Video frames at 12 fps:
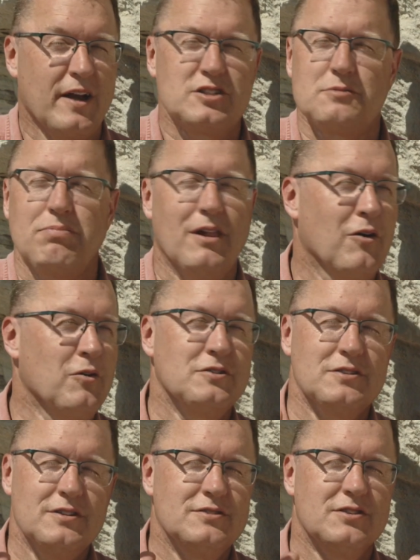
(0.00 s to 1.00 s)

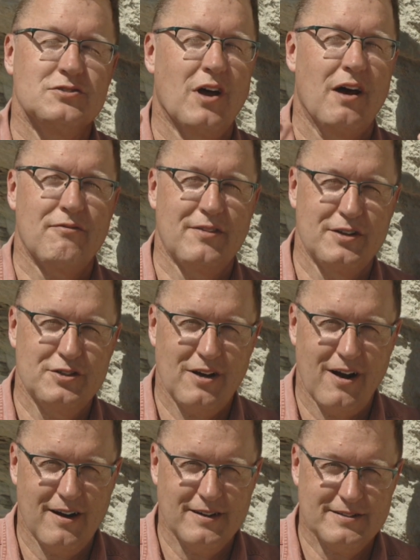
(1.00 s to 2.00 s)
explosions is off the
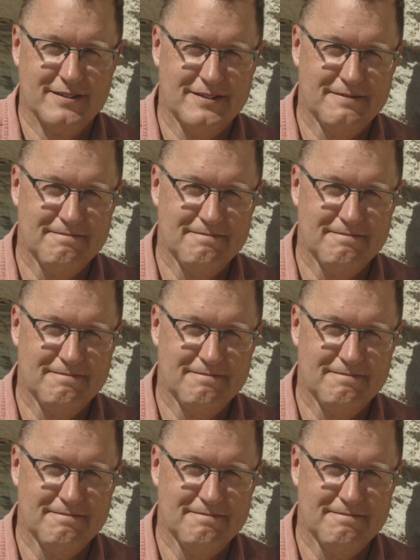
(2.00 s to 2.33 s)
charts.